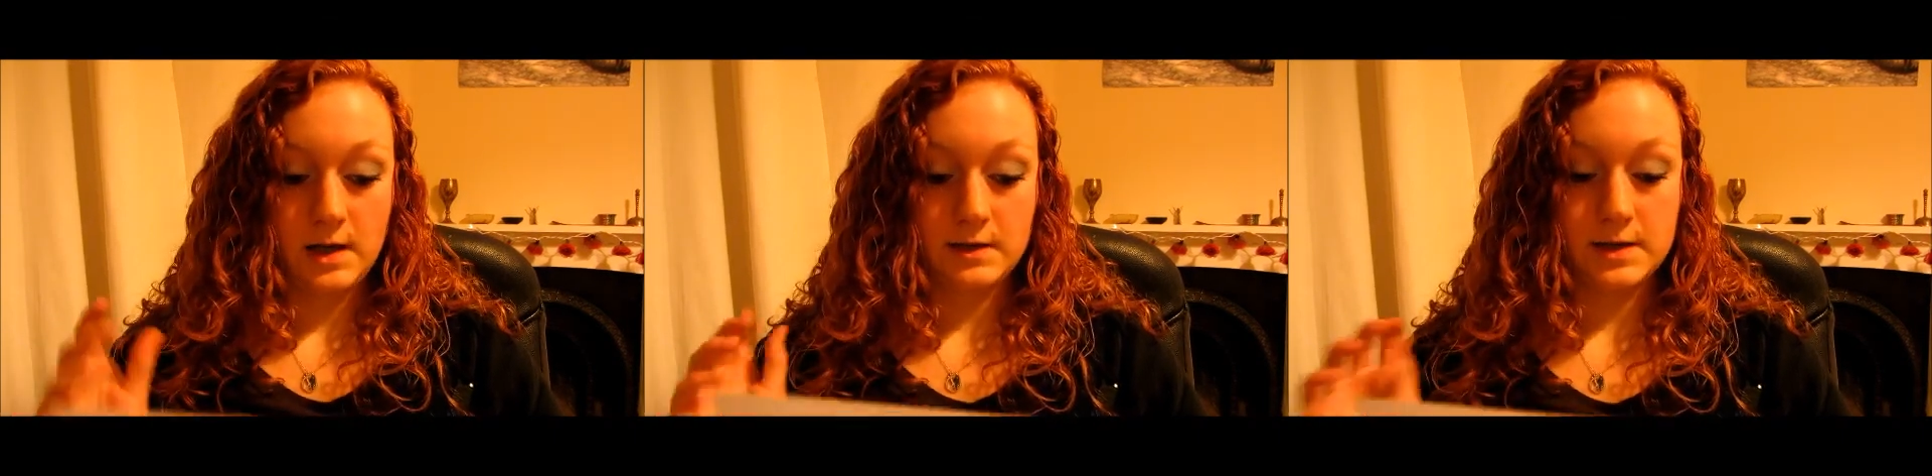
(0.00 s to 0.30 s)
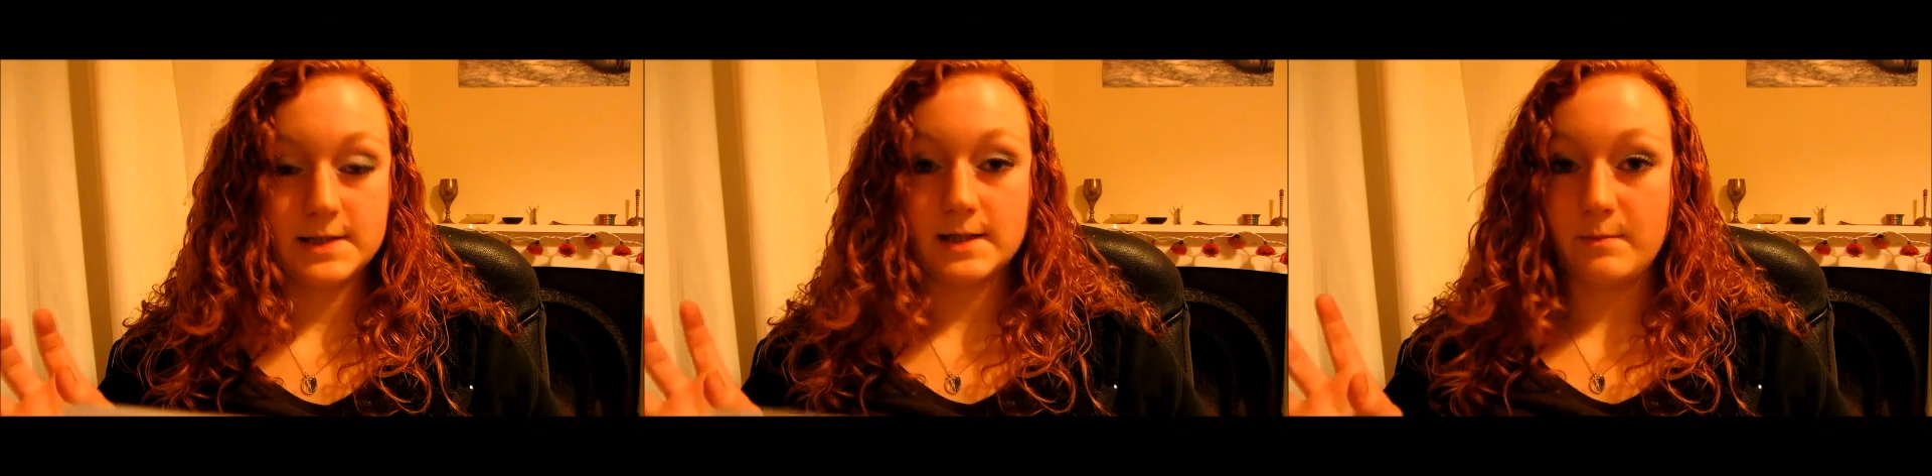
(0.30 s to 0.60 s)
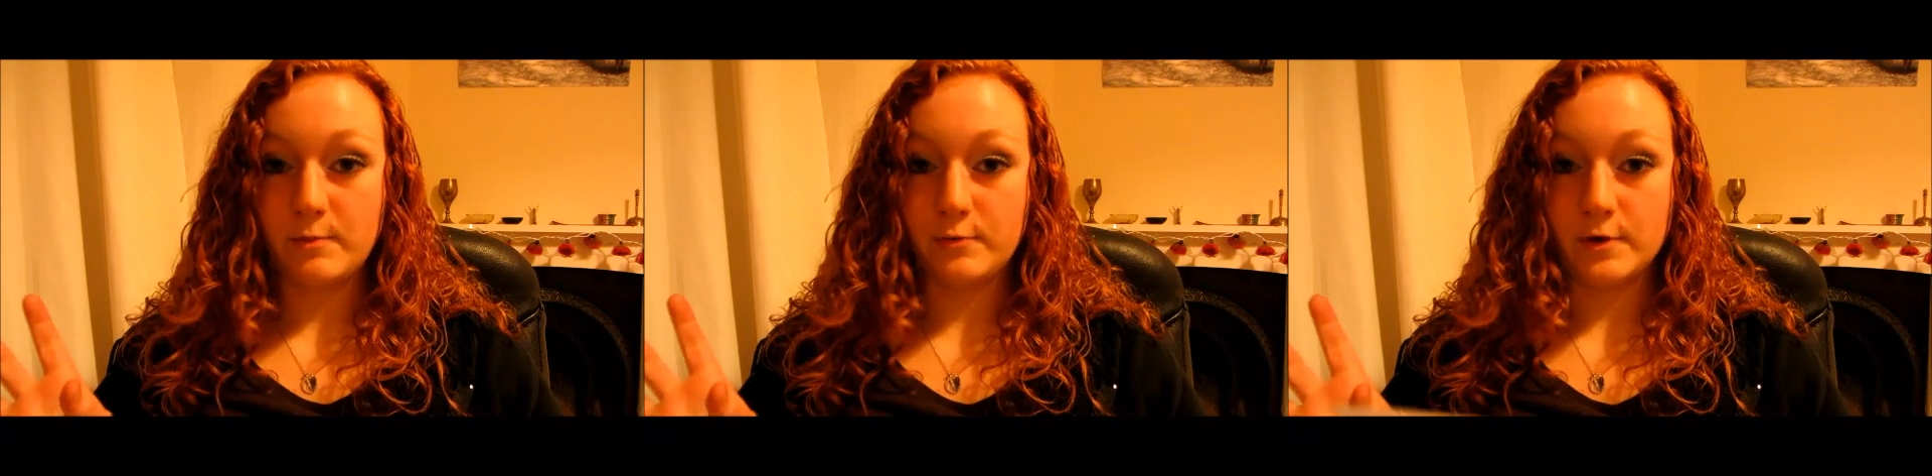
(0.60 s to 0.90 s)
and these
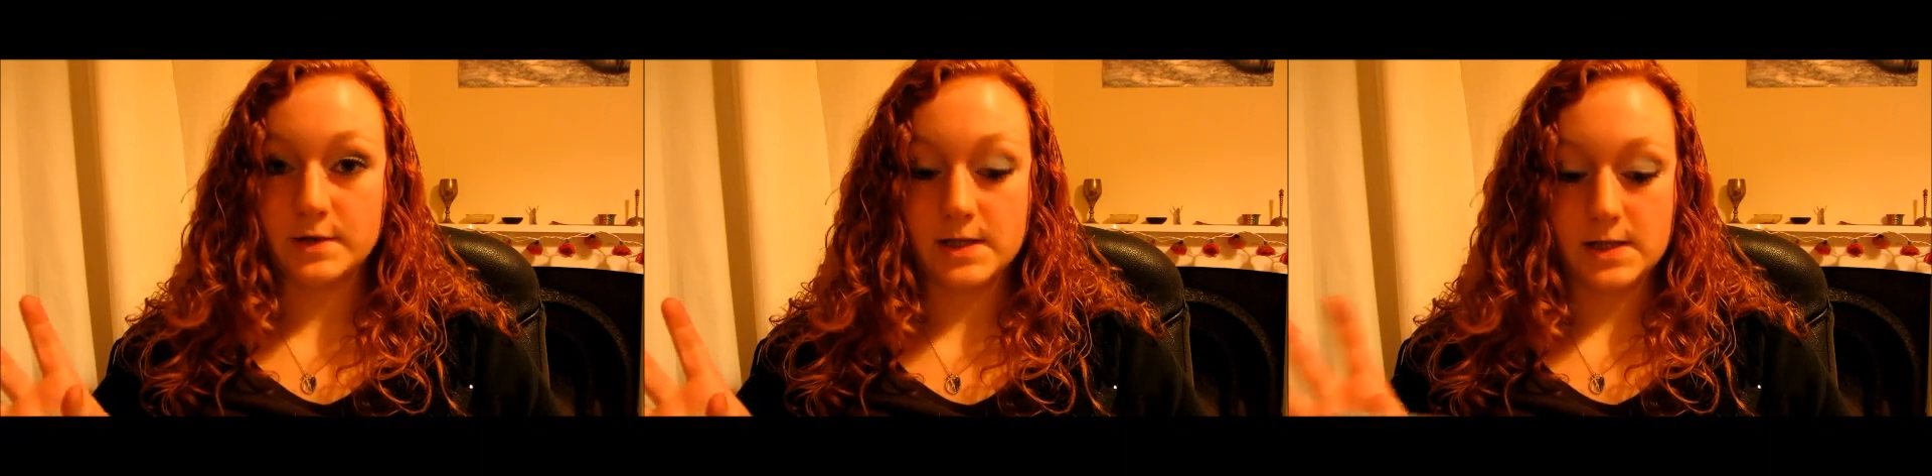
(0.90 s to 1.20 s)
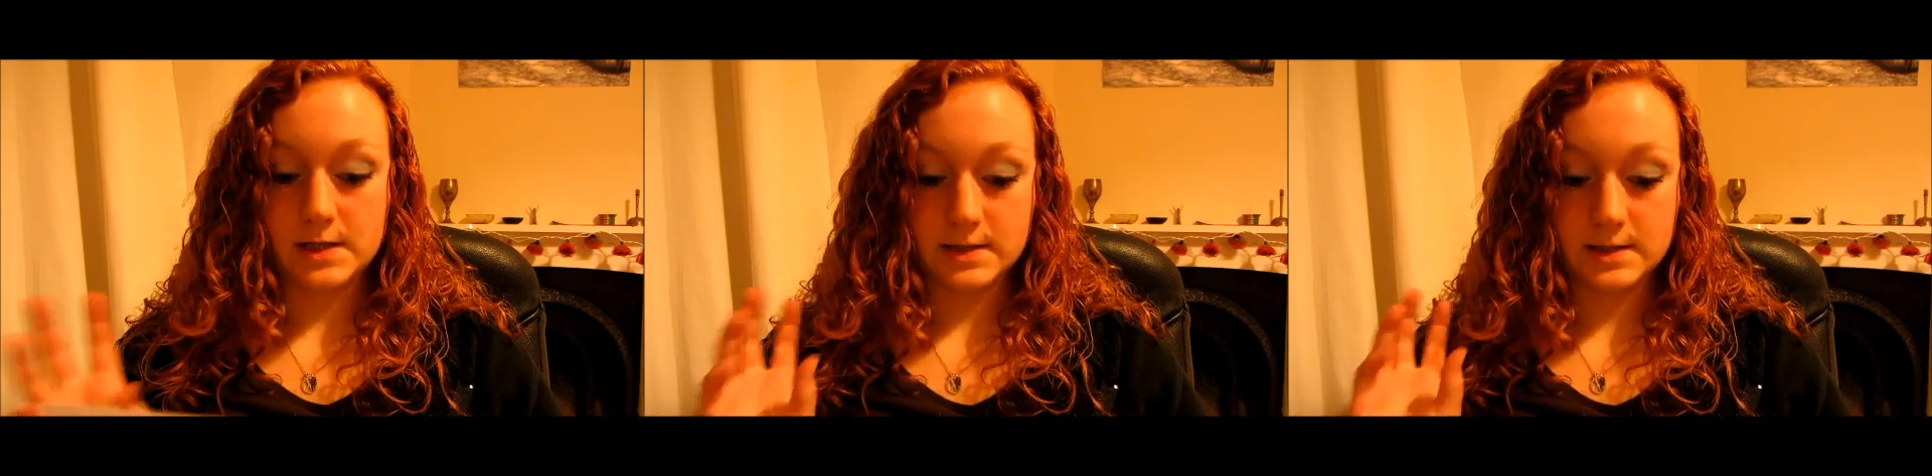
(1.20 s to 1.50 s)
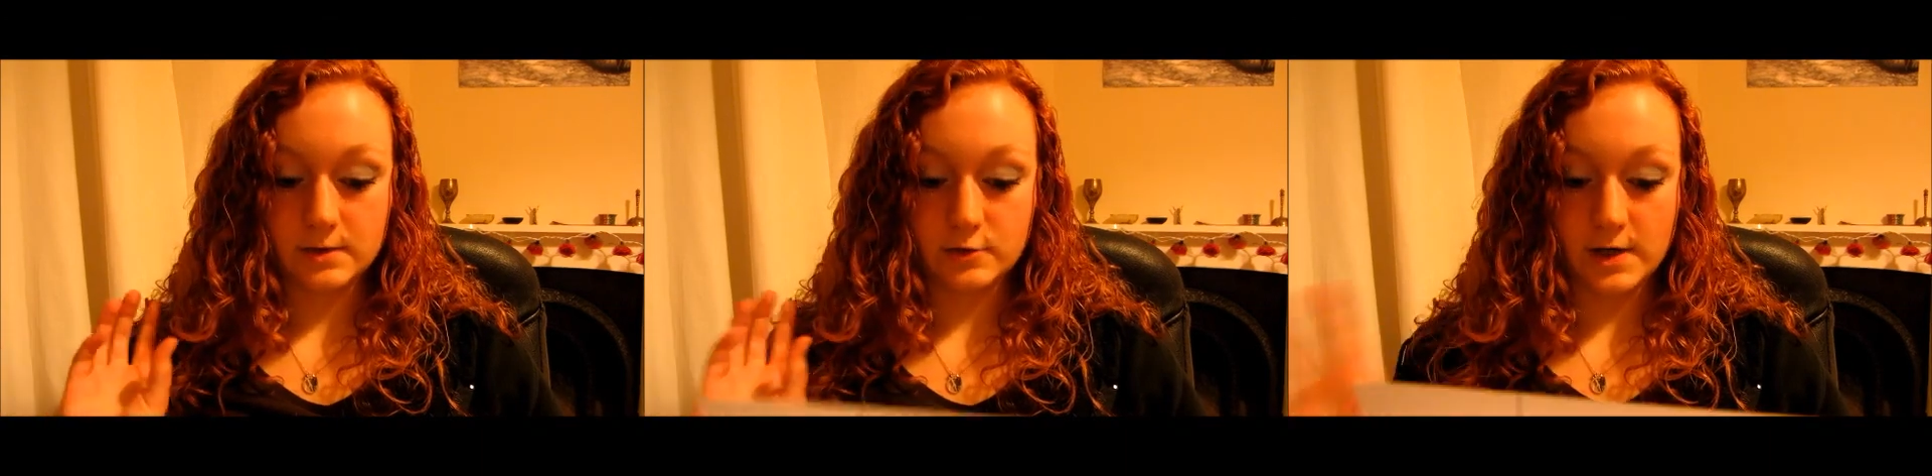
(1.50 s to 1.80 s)

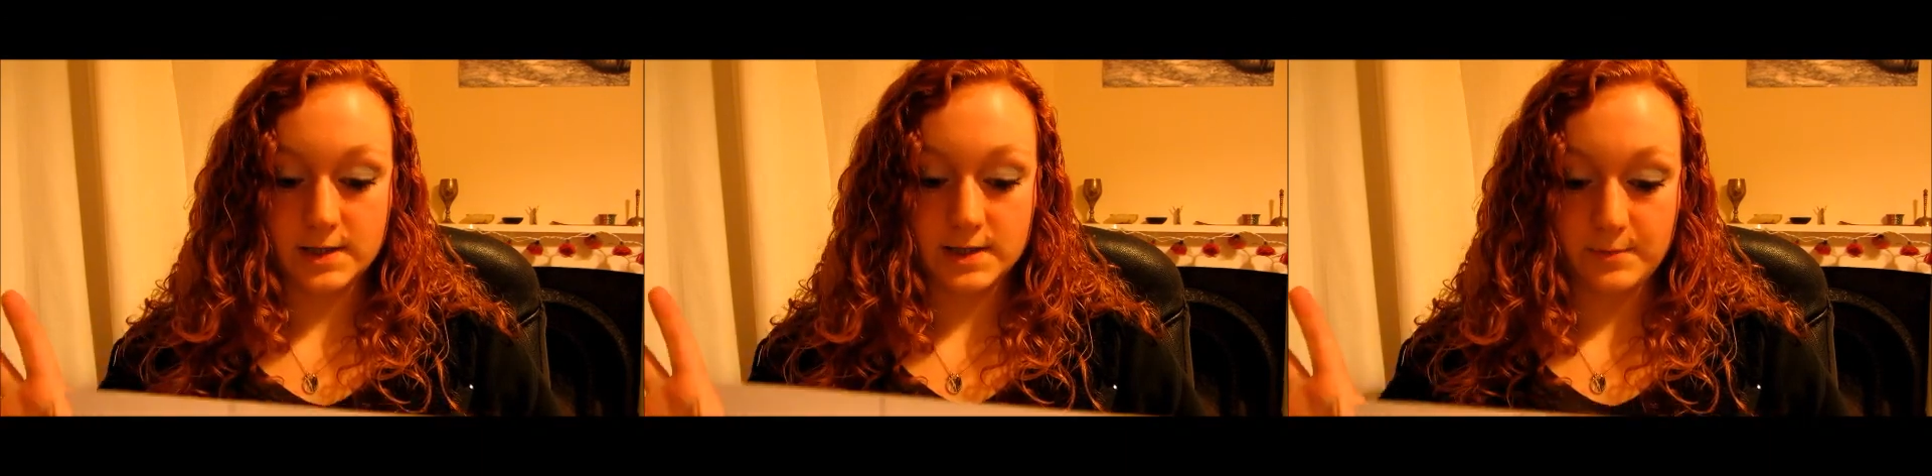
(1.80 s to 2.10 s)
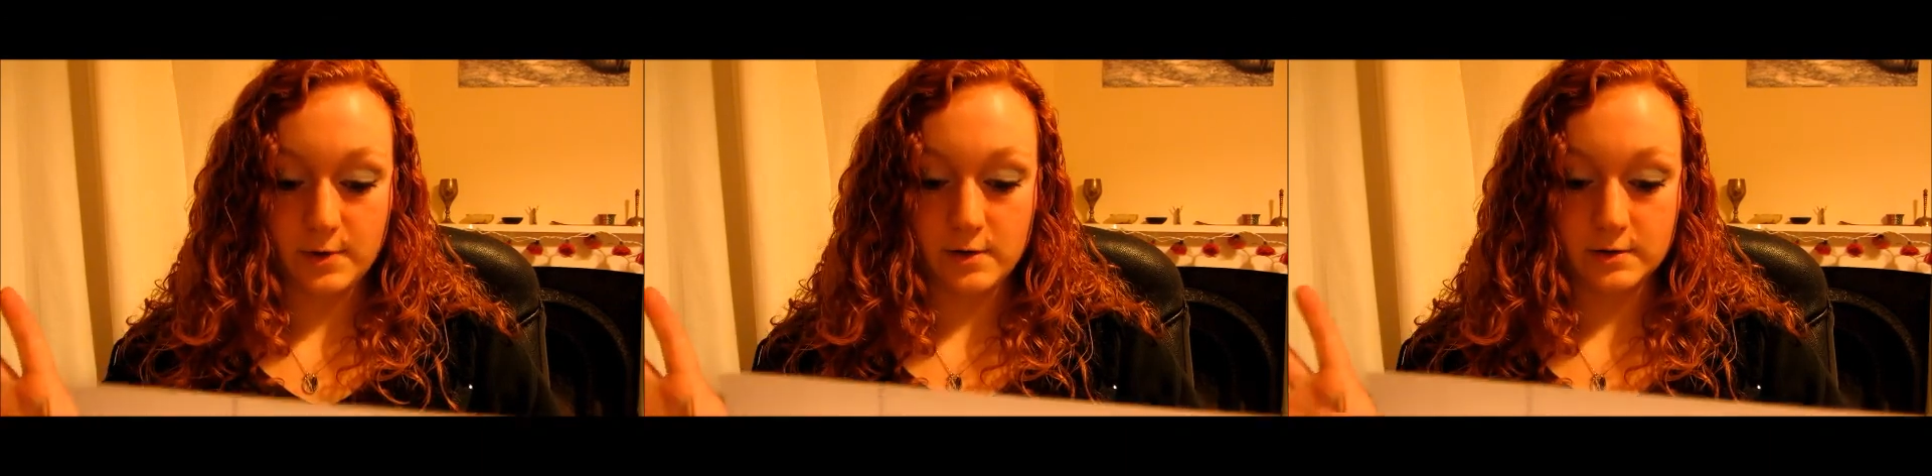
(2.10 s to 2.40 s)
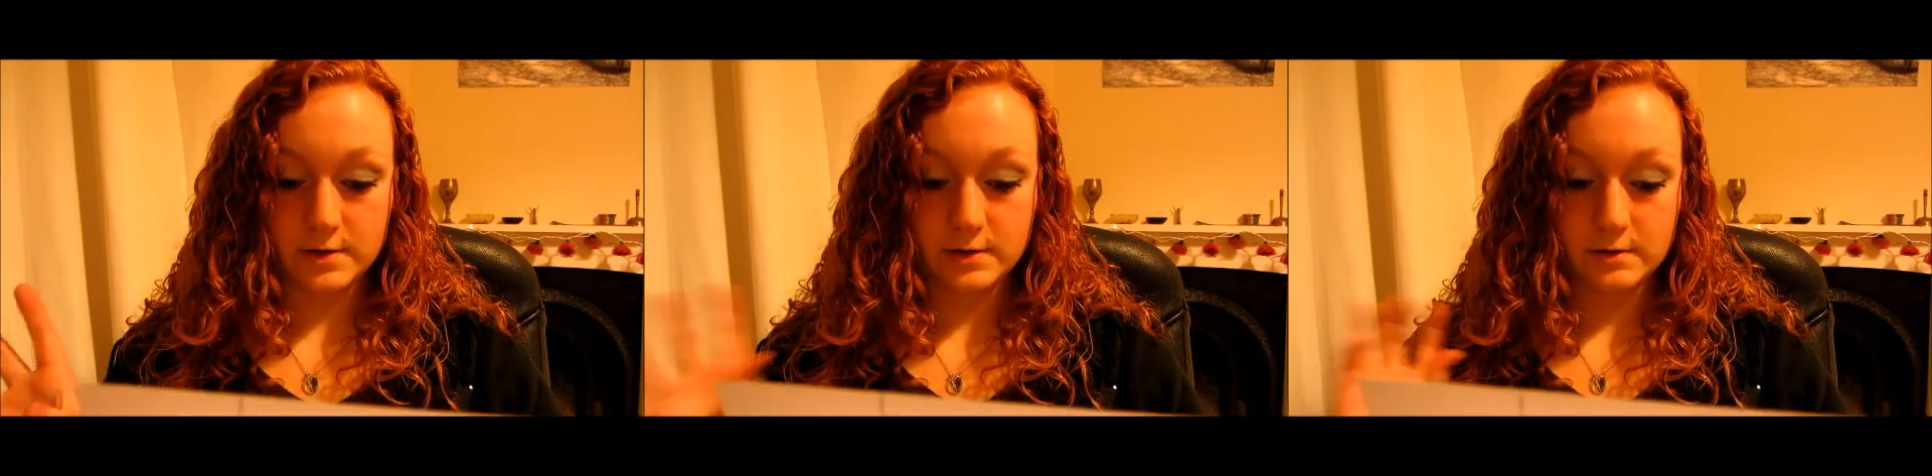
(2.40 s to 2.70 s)
lipoproteins
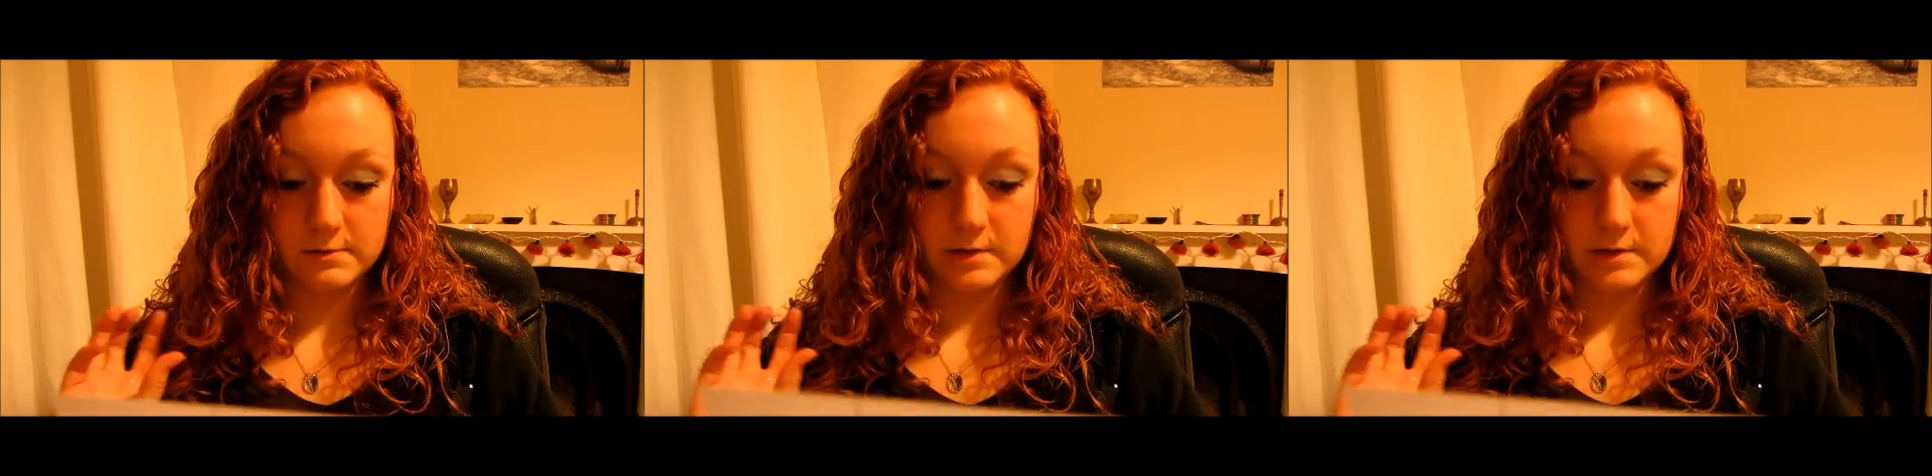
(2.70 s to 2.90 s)
transport